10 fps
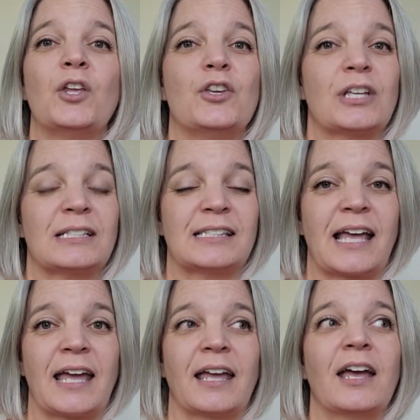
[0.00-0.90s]
You can
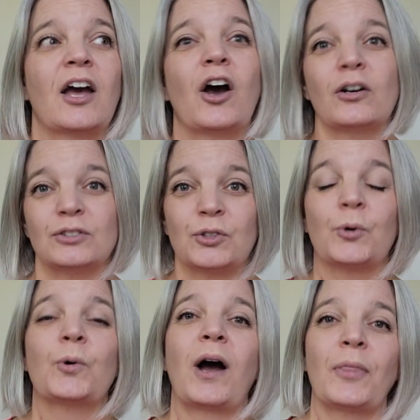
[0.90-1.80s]
say,
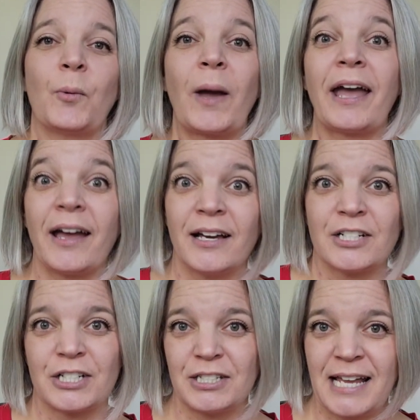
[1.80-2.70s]
so the way I
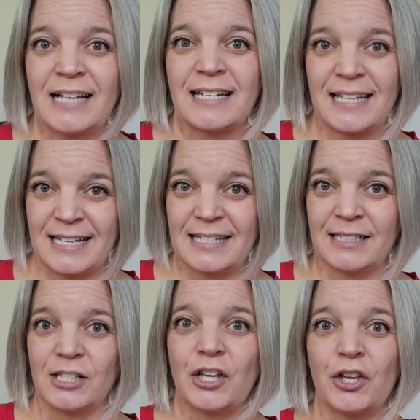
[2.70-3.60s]
understand it
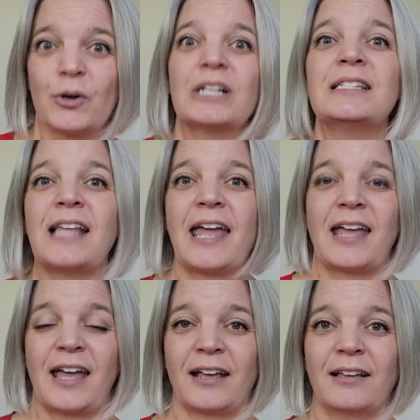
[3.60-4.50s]
is you're
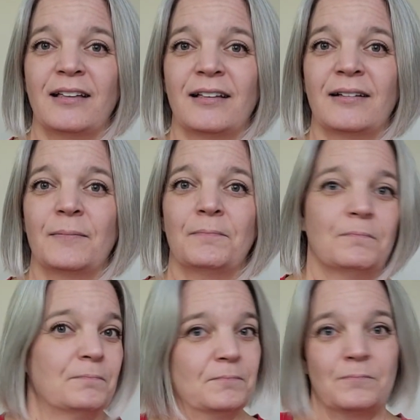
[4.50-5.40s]
saying
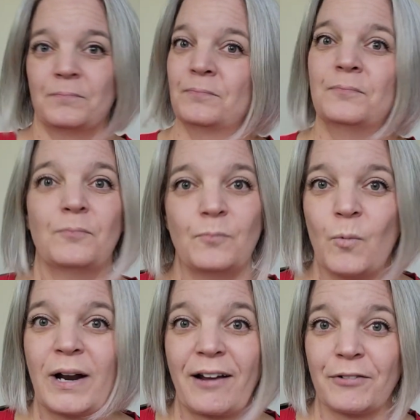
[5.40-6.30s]

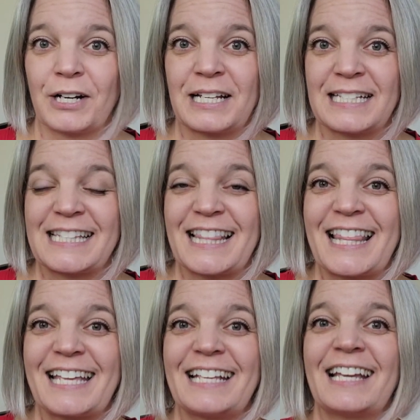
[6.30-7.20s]
whatever it is that
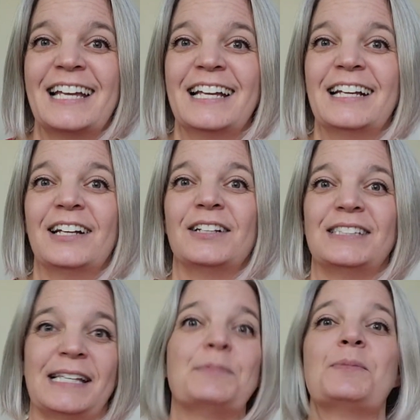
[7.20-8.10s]
they
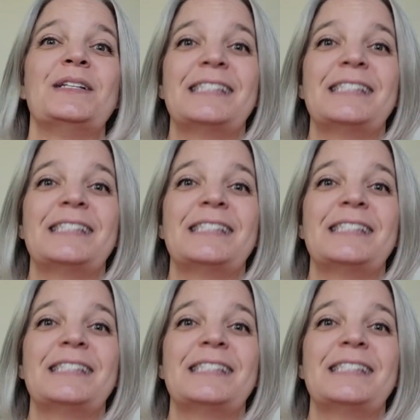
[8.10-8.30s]
seem to be